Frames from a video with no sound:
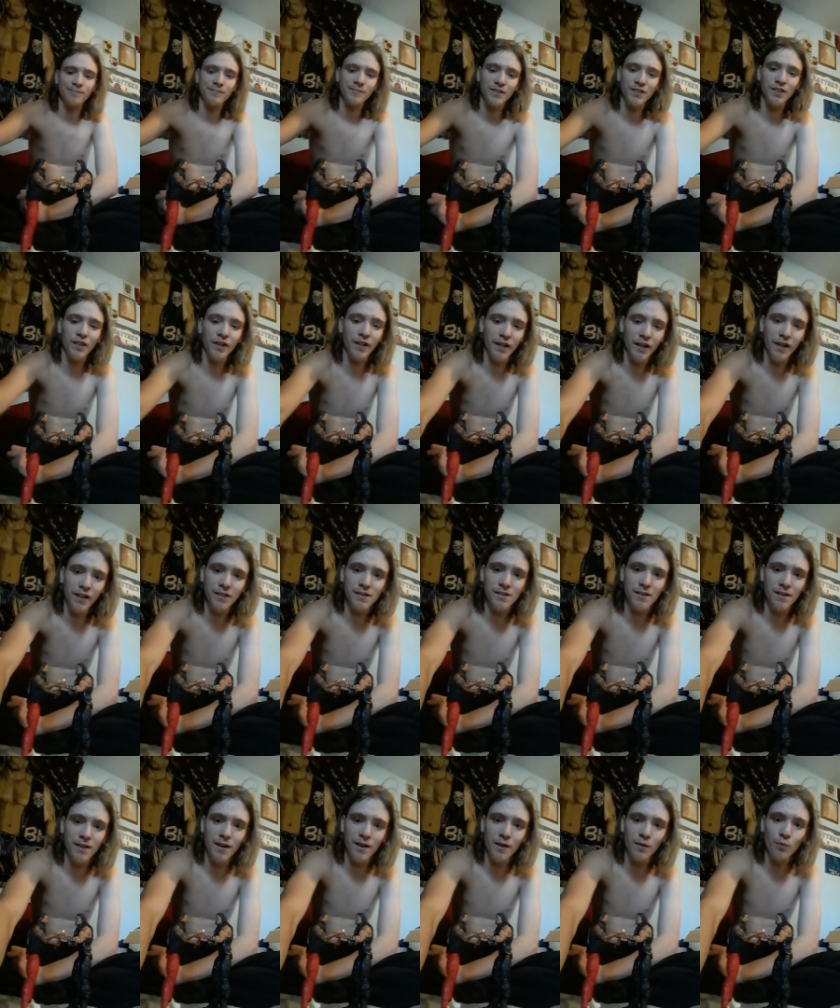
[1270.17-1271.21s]
Sorry guys,
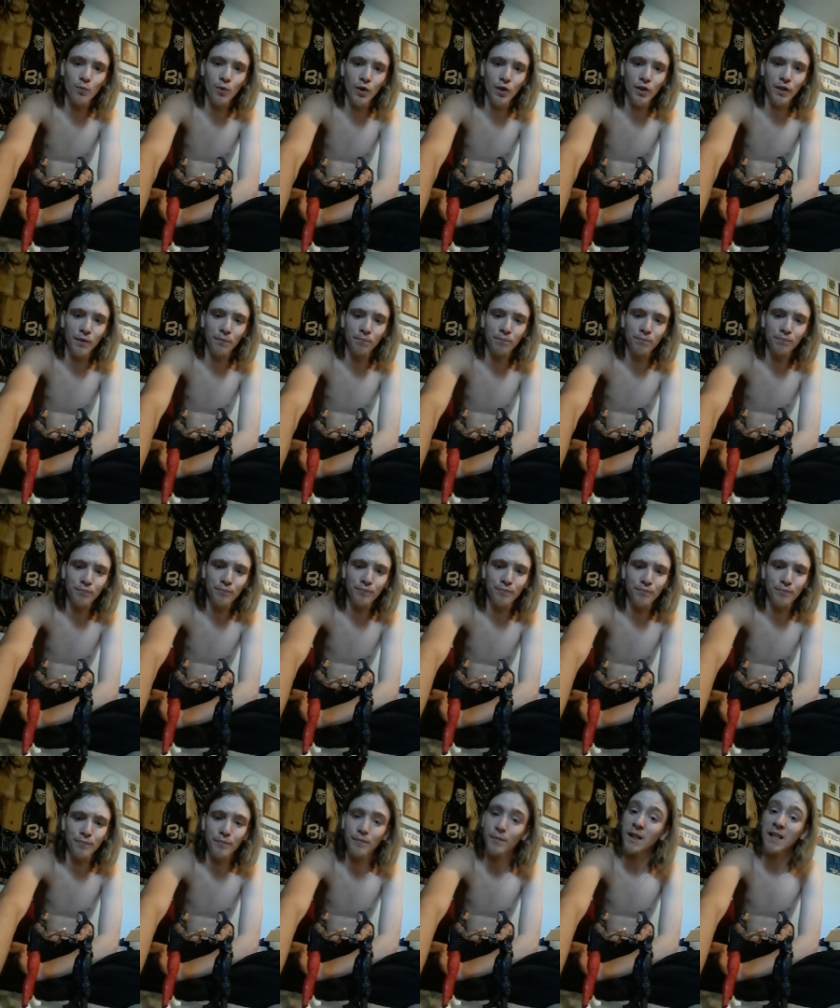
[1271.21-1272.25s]
it ain't working.
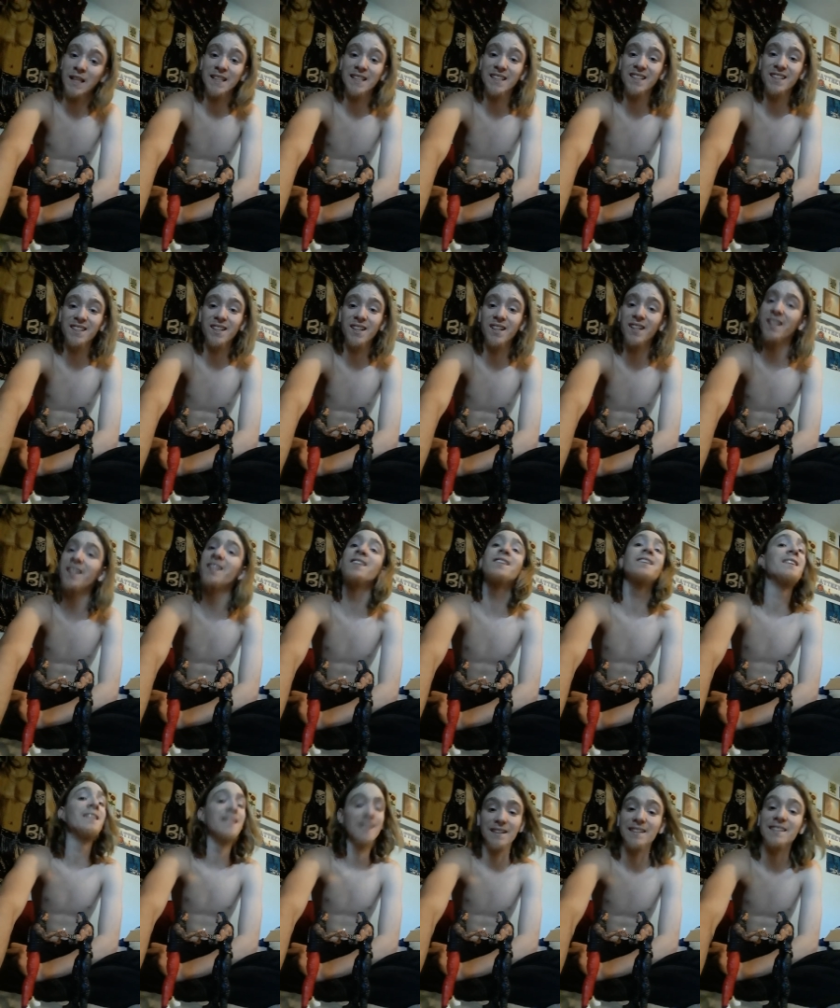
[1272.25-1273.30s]
See ya
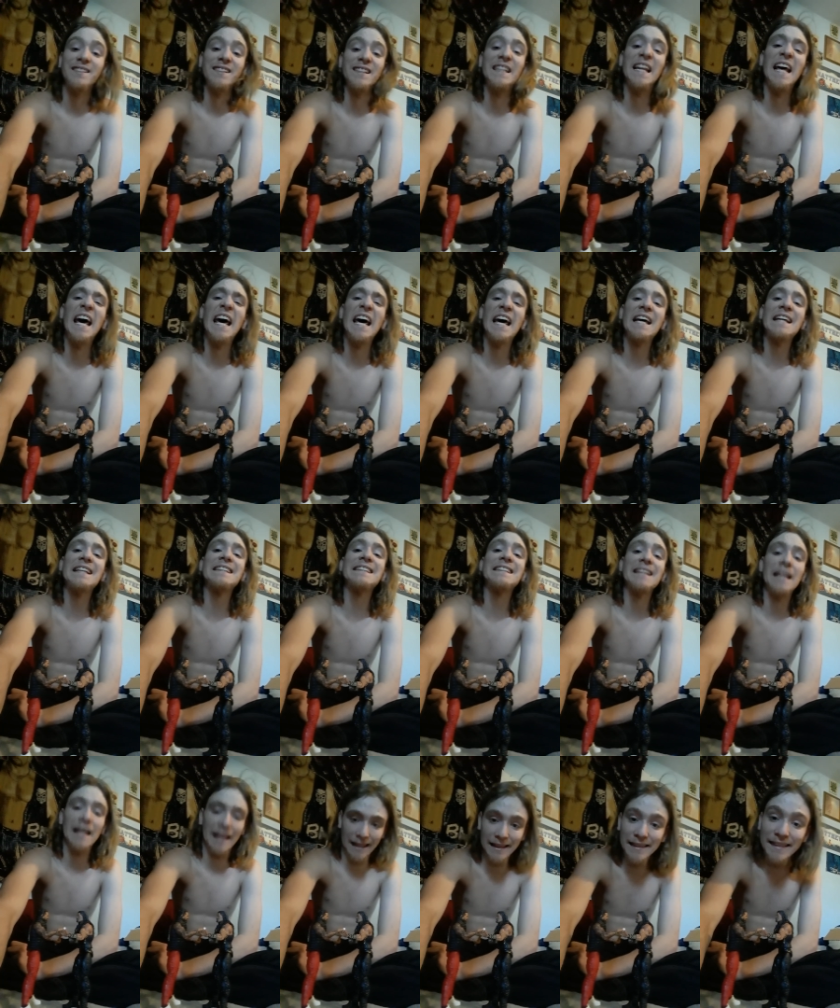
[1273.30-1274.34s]
next
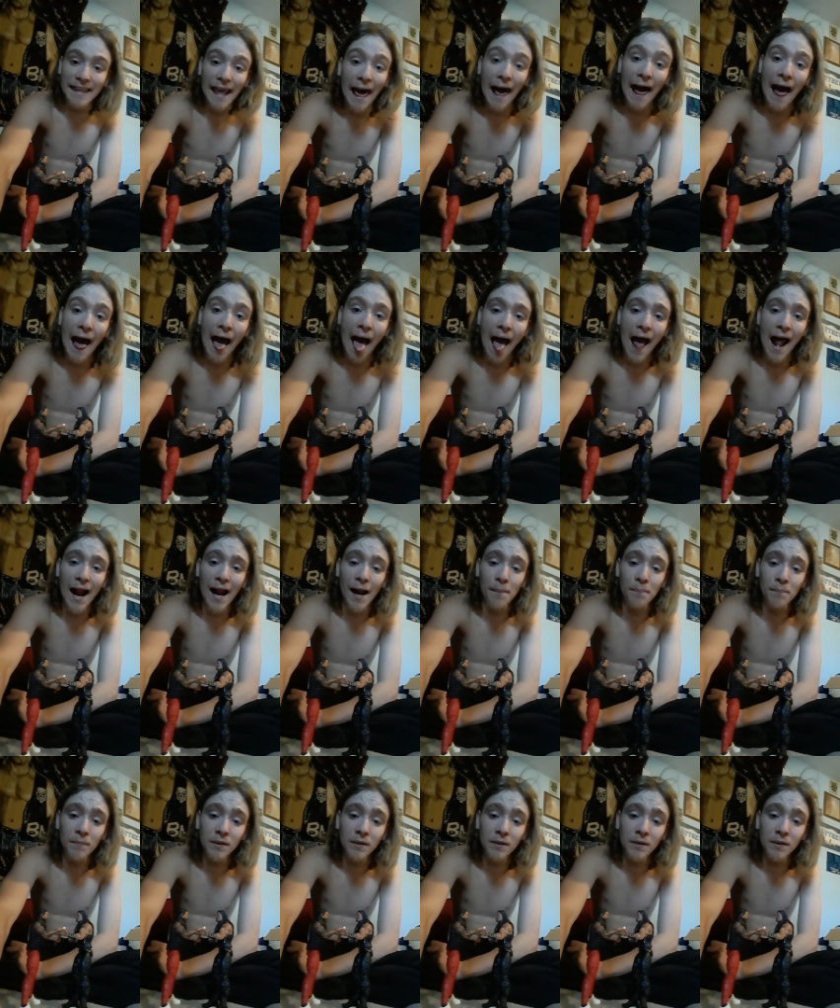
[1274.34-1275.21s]
time.